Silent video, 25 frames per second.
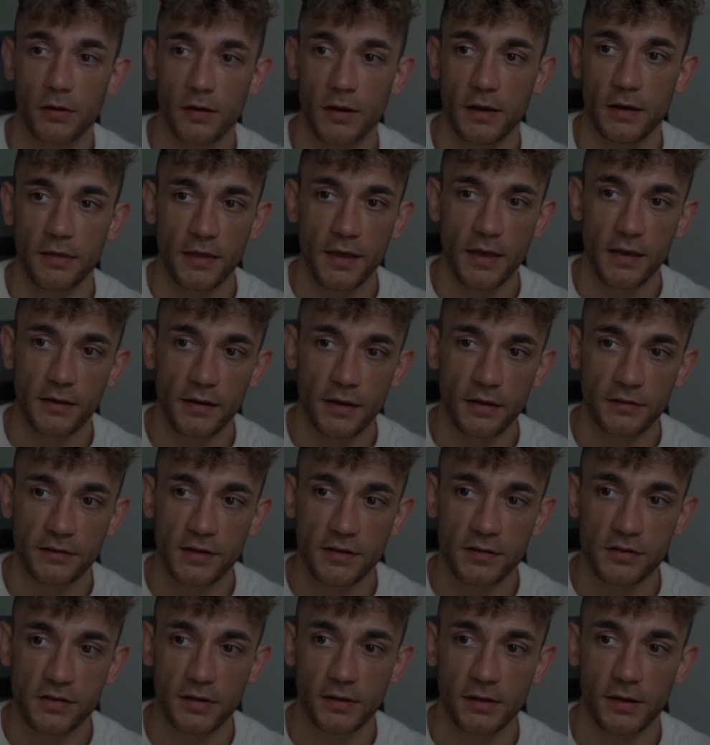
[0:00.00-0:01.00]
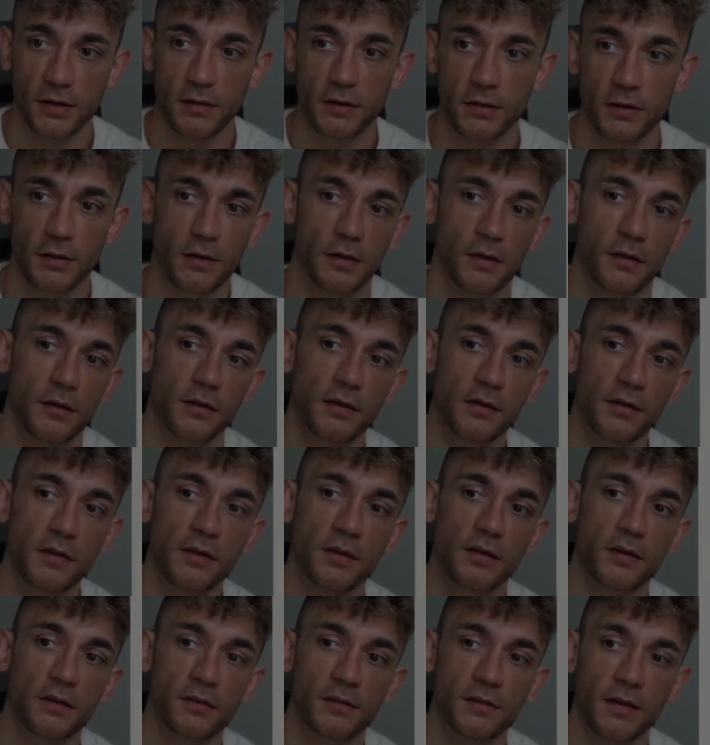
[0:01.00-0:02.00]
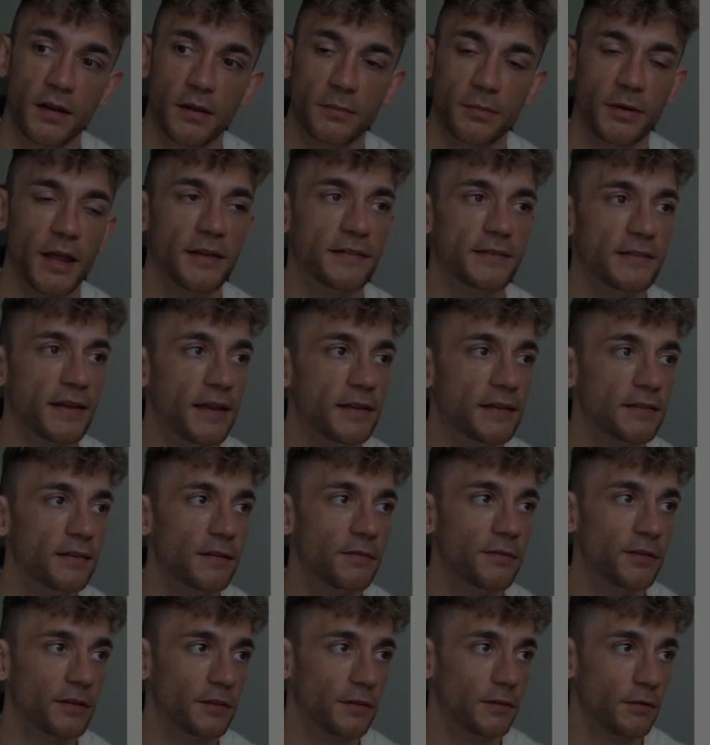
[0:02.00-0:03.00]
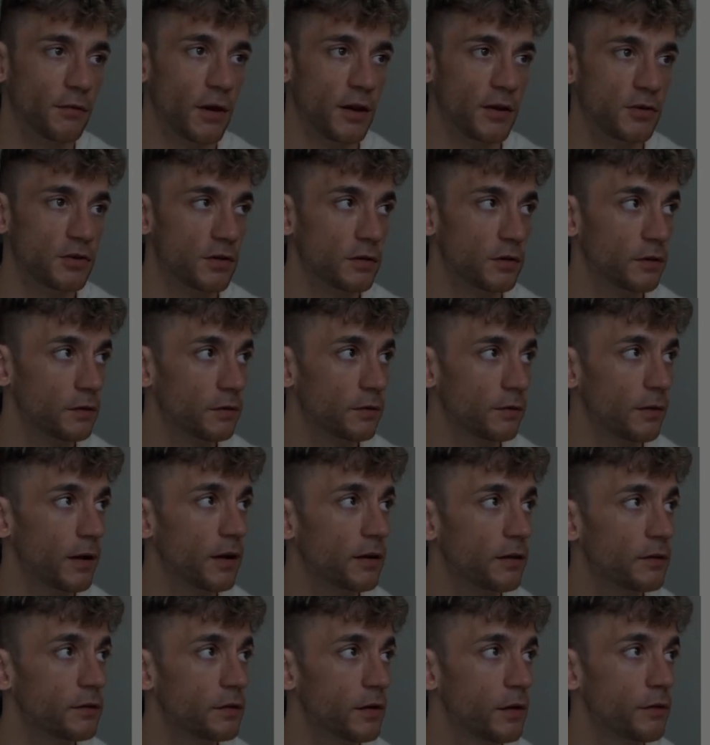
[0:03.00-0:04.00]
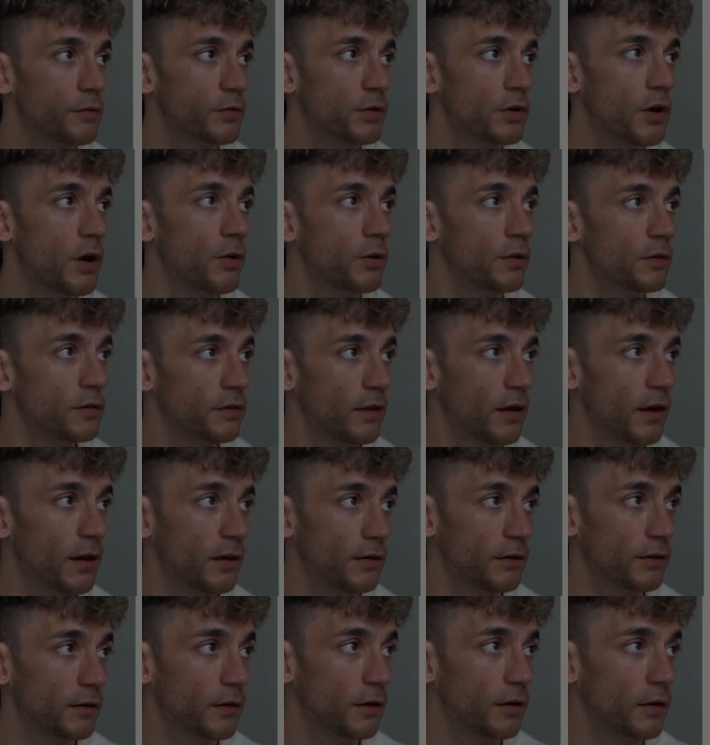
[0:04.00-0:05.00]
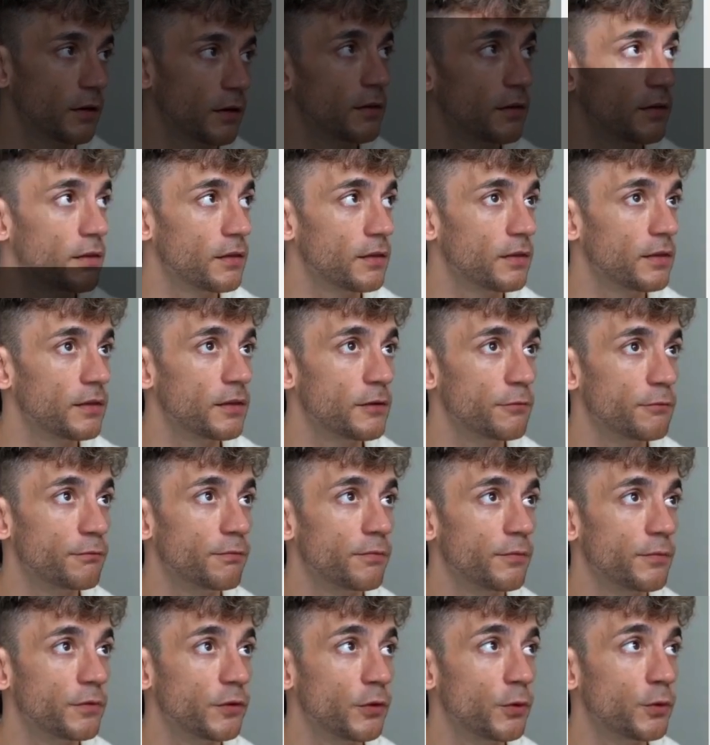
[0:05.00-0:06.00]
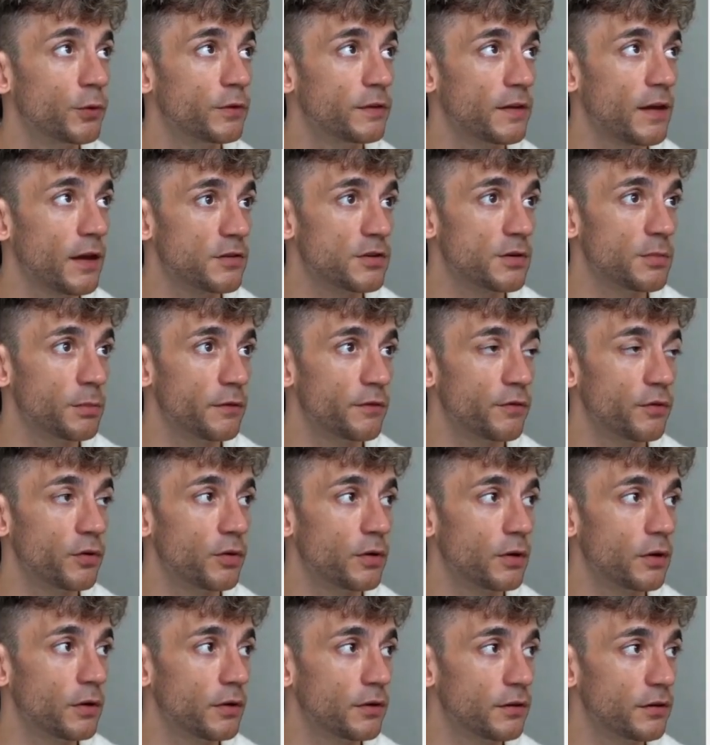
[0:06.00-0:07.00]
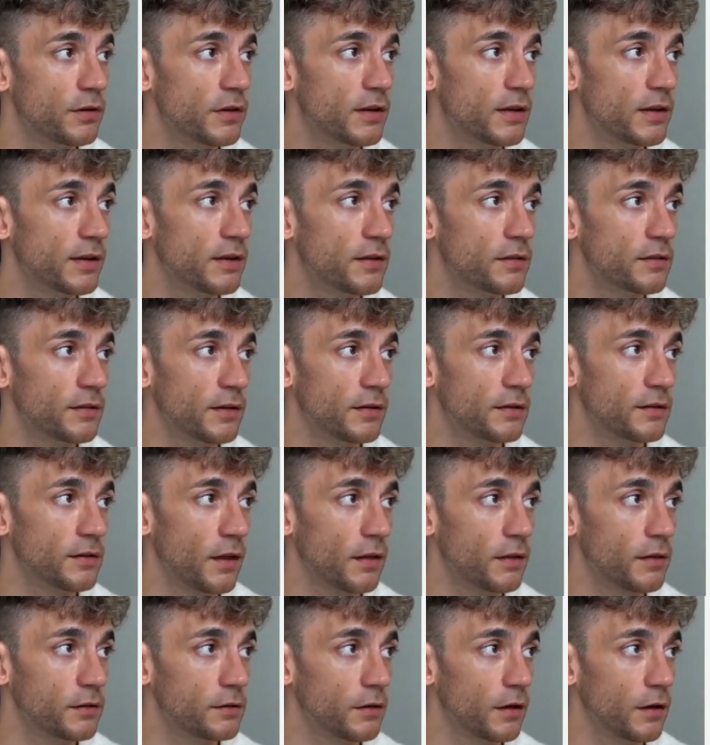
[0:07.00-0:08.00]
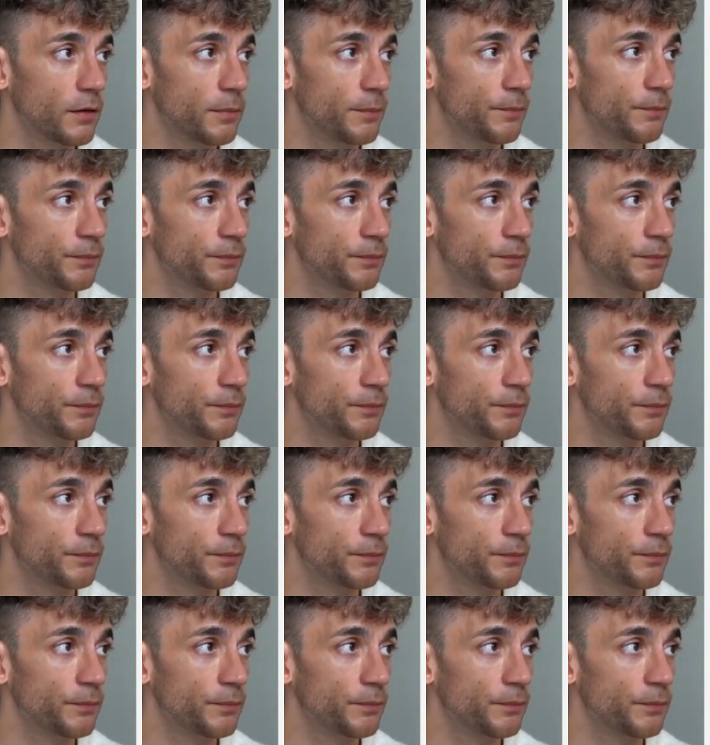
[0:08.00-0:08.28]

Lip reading: And then additionally, you can set up like native integrations, right? So if we go inside the tool section before, you can easily set this up.